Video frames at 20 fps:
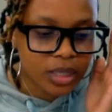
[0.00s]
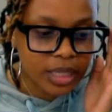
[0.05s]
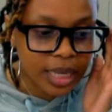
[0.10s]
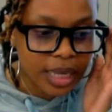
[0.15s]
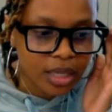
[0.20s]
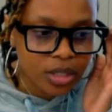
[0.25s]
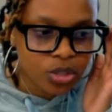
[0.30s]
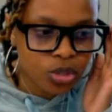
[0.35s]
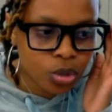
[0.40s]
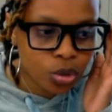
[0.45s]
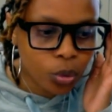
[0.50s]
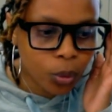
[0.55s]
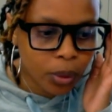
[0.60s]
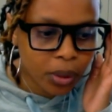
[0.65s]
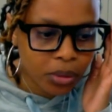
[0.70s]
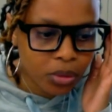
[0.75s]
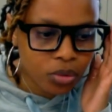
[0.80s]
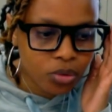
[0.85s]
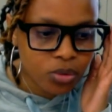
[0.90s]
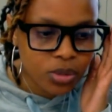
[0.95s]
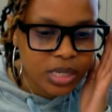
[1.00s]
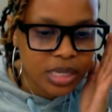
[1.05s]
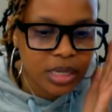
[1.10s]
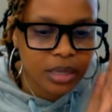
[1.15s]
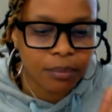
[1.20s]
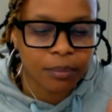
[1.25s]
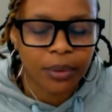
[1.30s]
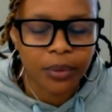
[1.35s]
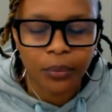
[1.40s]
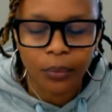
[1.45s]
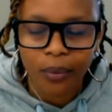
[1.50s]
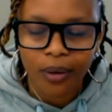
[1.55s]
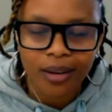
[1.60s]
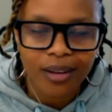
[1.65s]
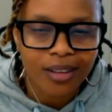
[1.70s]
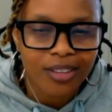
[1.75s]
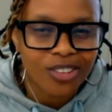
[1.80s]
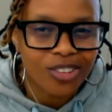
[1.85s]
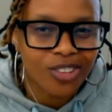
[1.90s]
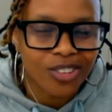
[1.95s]
Yes, you're going through shit, but what
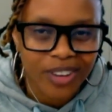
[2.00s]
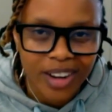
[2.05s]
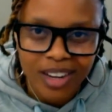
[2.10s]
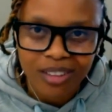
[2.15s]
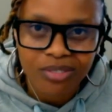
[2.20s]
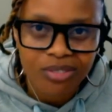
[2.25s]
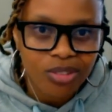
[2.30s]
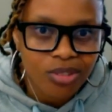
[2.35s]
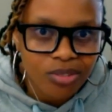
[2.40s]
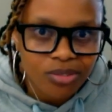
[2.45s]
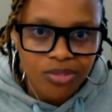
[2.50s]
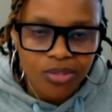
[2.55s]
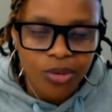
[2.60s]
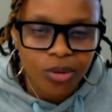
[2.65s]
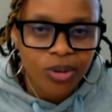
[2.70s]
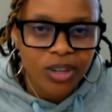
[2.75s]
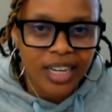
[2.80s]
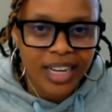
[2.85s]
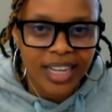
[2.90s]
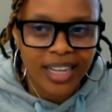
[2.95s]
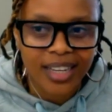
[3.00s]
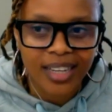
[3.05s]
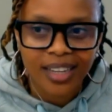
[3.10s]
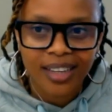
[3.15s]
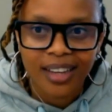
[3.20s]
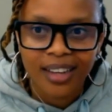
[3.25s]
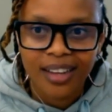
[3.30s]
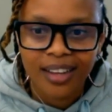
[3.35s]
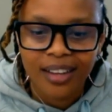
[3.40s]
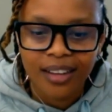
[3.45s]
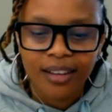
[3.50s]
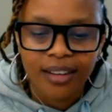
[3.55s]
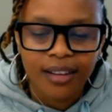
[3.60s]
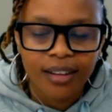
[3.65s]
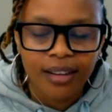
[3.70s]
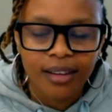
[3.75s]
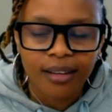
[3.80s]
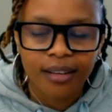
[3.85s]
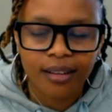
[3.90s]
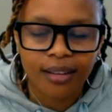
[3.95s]
are you grateful for? Like,
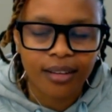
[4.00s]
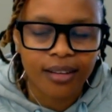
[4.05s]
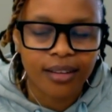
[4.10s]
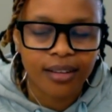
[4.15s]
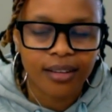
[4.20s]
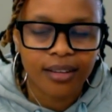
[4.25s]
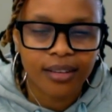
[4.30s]
oh